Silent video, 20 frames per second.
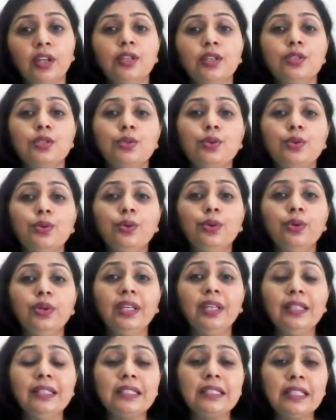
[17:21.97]
So,
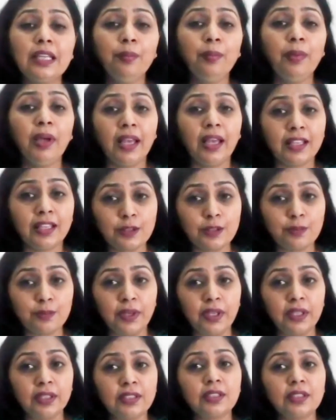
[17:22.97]
in some
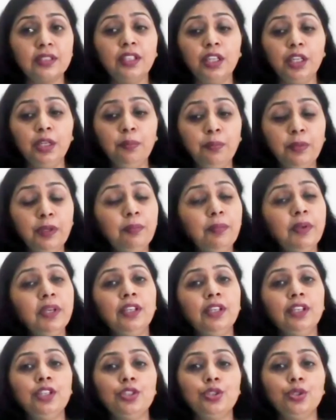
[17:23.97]
aspects, the
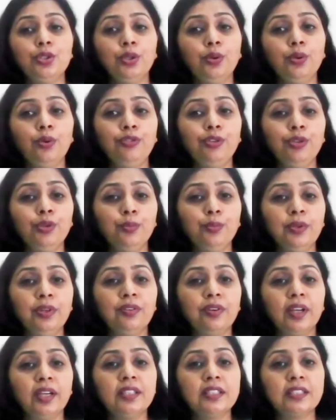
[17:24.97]
implementation of human
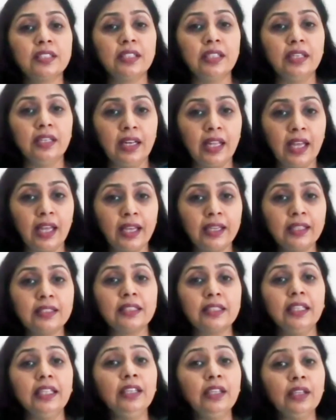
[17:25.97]
rights
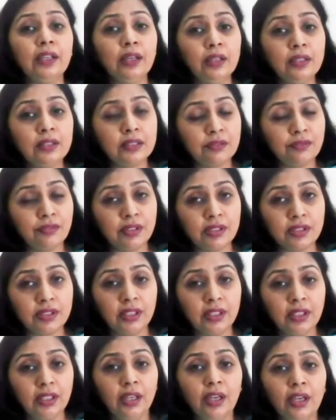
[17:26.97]
lacks
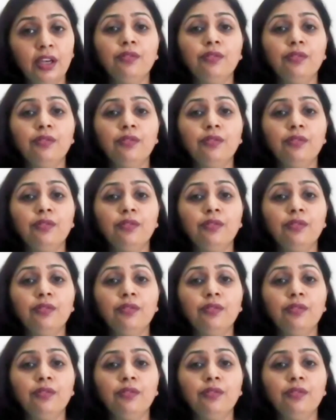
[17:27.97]
inclusivity,